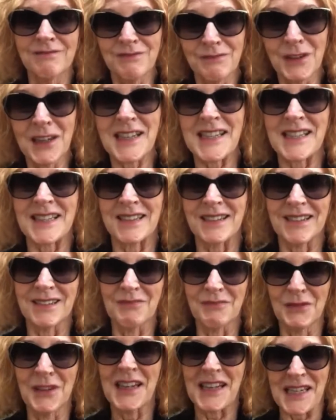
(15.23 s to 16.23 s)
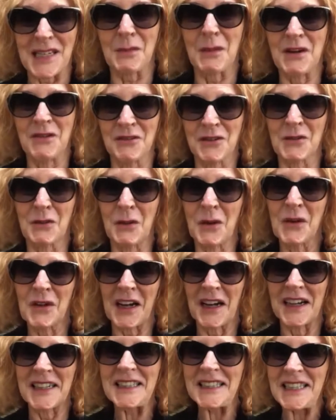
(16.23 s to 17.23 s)
pretty, pretty experienced
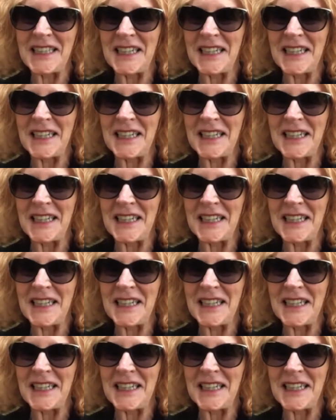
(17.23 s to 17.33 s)
walker,